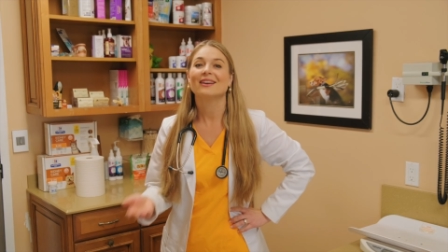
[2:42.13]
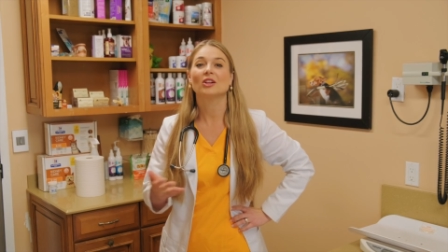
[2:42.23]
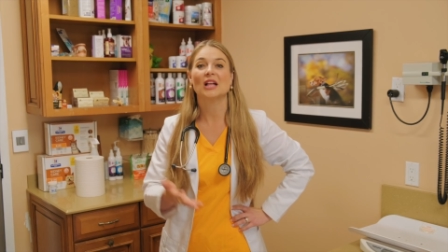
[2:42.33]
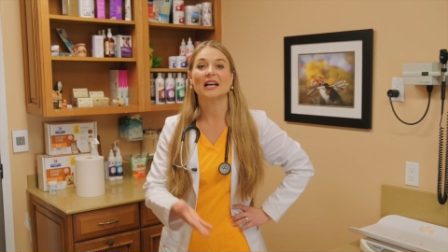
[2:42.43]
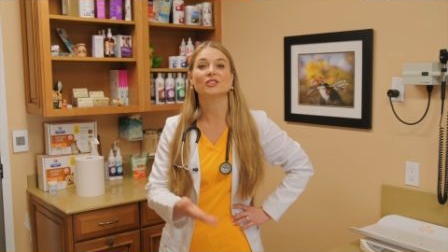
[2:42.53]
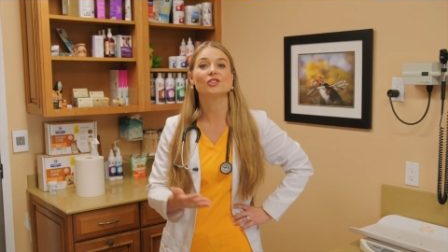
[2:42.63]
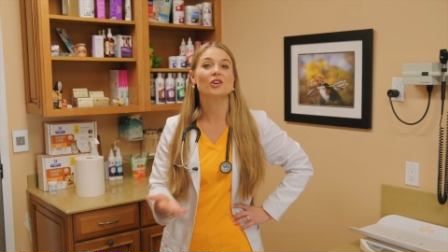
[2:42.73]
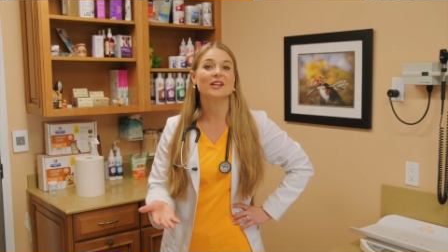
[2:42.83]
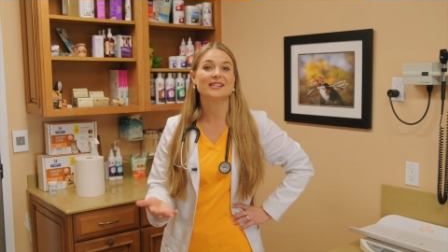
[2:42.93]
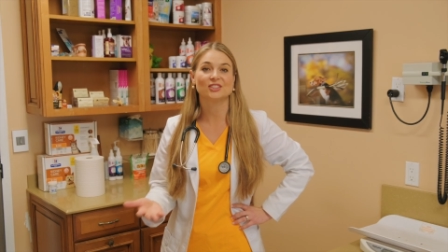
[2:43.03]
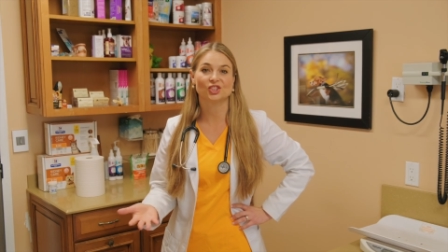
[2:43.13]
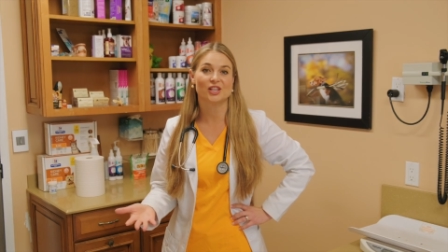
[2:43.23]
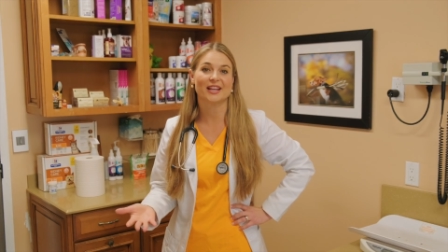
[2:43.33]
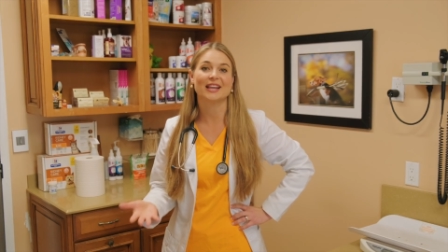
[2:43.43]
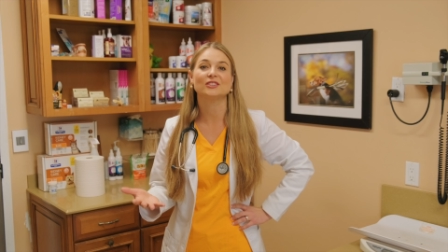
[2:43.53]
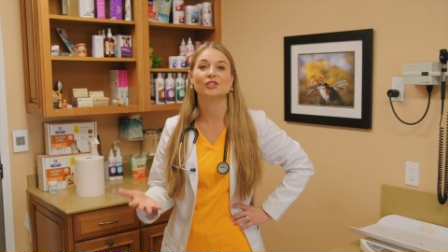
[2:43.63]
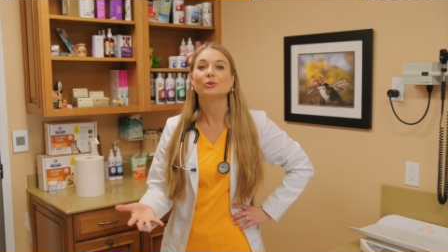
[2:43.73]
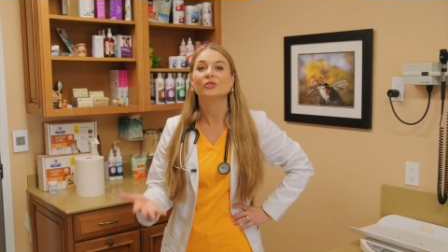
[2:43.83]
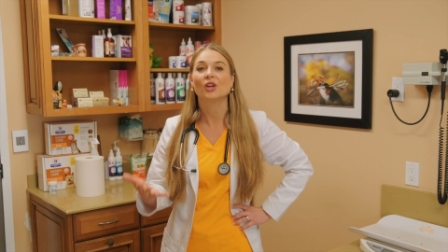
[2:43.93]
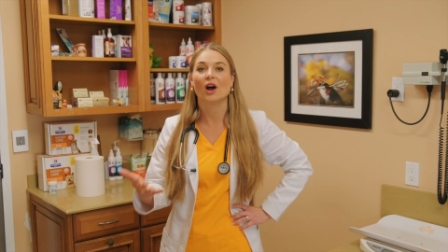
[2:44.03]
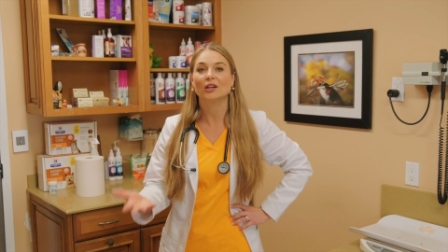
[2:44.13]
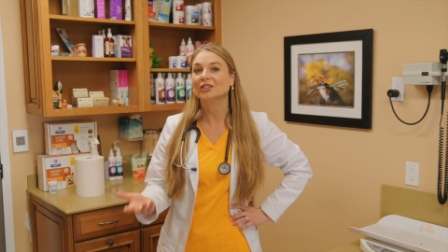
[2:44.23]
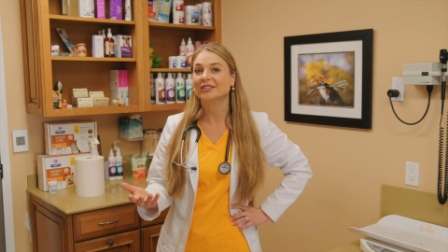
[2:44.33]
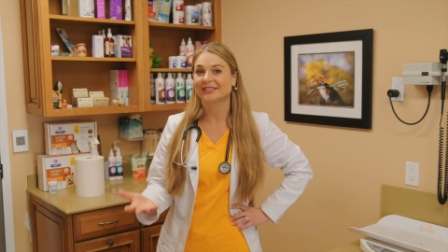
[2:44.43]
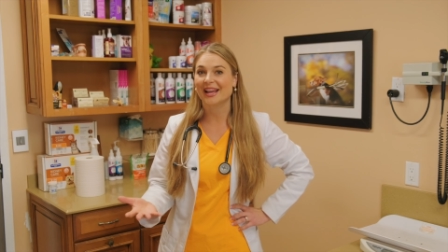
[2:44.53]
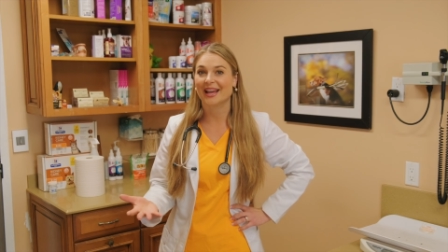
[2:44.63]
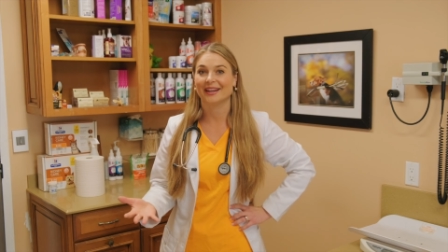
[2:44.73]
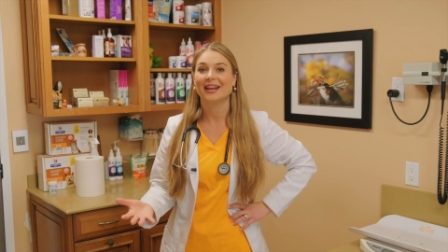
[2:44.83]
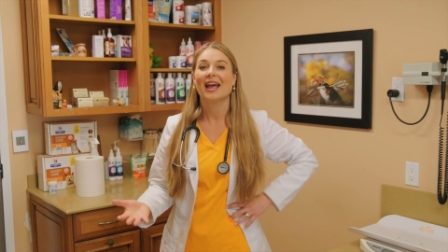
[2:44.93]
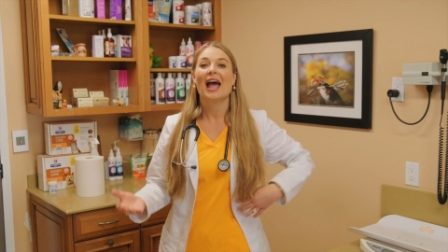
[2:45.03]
classical conditioning is used to understand